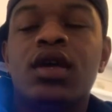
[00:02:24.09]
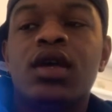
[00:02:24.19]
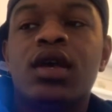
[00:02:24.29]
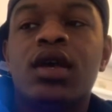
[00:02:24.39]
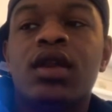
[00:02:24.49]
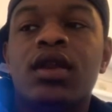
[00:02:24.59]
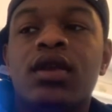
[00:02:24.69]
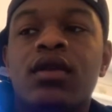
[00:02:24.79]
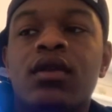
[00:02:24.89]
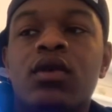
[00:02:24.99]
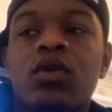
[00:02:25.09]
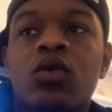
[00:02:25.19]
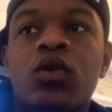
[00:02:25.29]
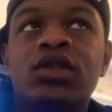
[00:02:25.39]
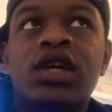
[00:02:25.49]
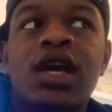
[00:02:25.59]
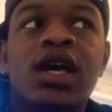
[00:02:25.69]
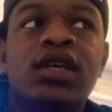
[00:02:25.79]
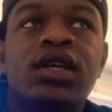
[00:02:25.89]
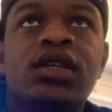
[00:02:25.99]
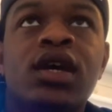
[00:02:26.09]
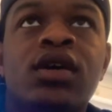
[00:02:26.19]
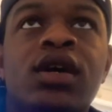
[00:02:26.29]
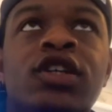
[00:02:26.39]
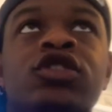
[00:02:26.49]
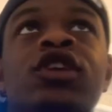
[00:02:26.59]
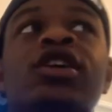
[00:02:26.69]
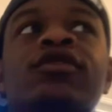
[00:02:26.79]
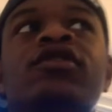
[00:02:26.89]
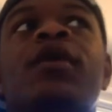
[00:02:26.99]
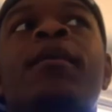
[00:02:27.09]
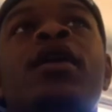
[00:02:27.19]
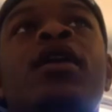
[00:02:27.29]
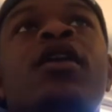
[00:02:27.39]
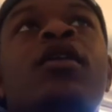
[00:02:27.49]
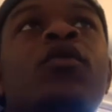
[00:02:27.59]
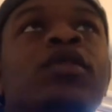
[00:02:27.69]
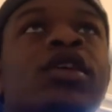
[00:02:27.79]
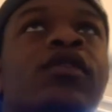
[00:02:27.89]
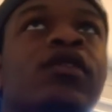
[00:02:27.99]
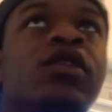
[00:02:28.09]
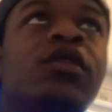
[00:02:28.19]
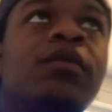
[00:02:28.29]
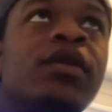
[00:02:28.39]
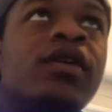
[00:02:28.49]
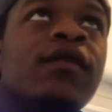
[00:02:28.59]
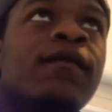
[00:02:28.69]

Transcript: And once I got kicked out, I was transferred to Manor, went there for a little bit.